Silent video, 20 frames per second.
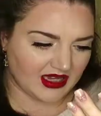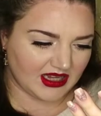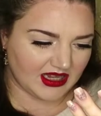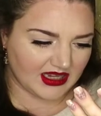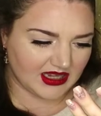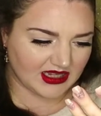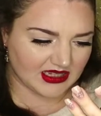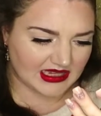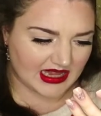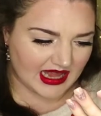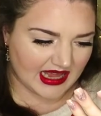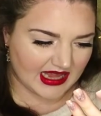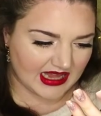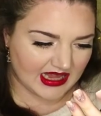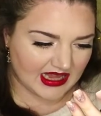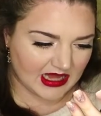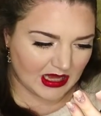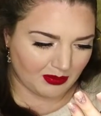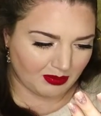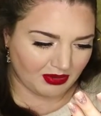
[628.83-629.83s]
it is
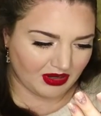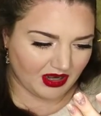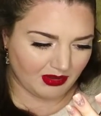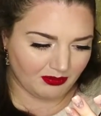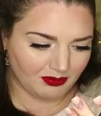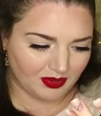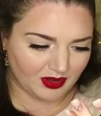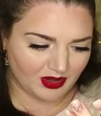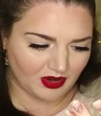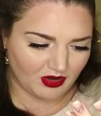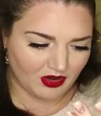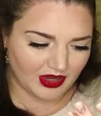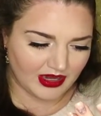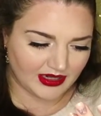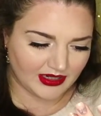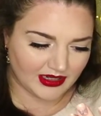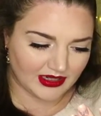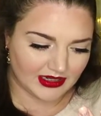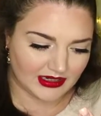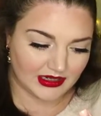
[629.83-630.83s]
a plump
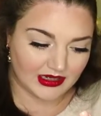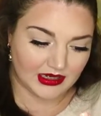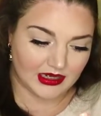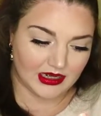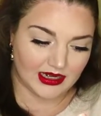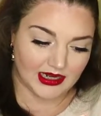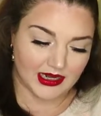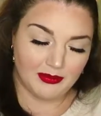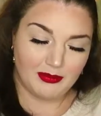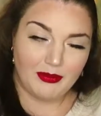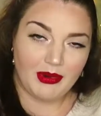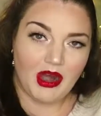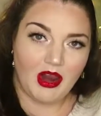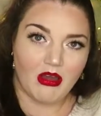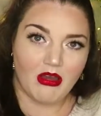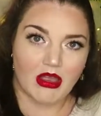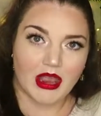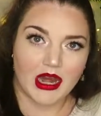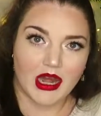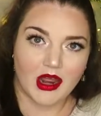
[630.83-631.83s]
line lip
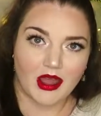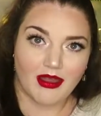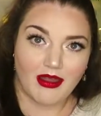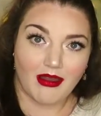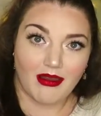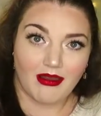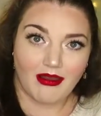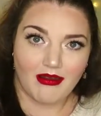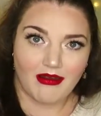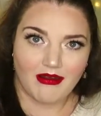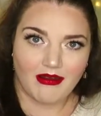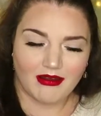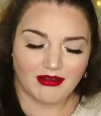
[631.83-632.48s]
liner.